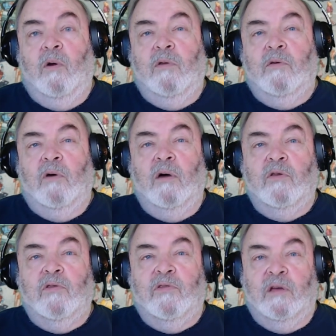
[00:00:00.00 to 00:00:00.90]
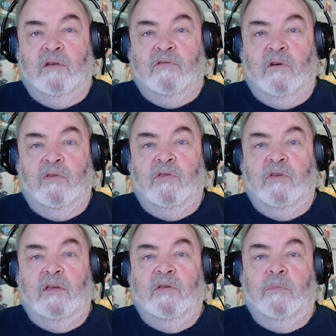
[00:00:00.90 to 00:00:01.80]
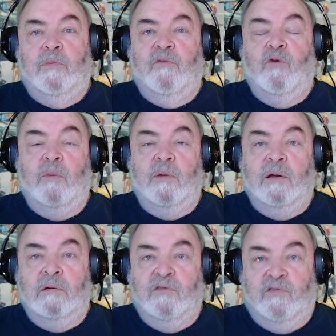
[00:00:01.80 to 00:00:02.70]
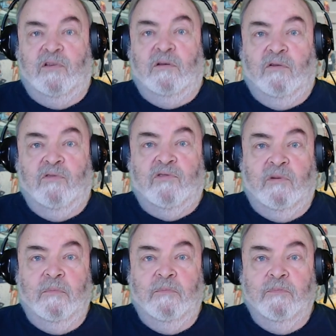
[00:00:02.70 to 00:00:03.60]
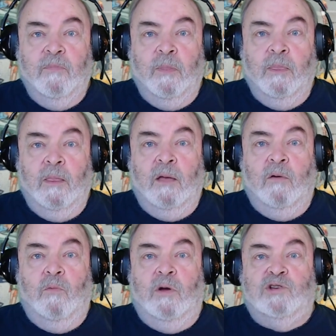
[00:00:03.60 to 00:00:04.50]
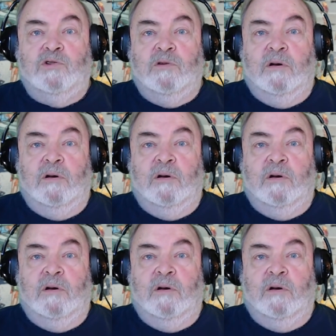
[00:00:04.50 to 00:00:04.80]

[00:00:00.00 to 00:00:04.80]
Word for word: are there other things other than the performing seals, which